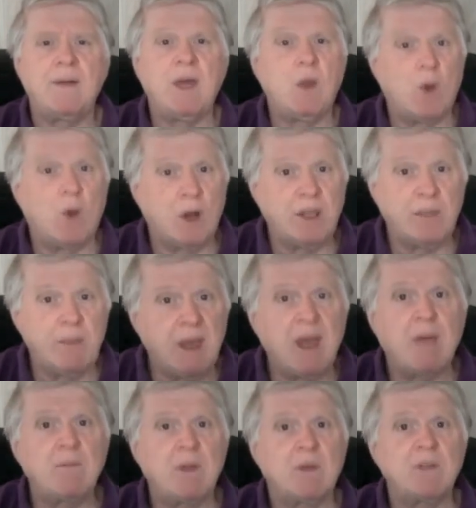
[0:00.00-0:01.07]
In order to
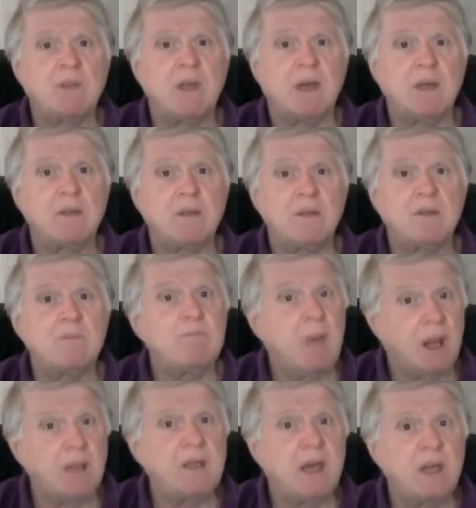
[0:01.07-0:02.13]
become those things,
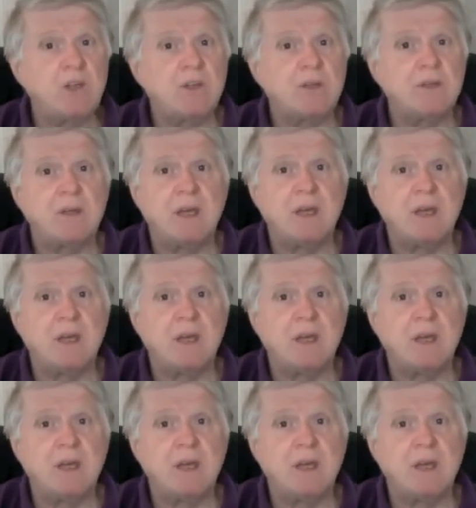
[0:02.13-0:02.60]
meditation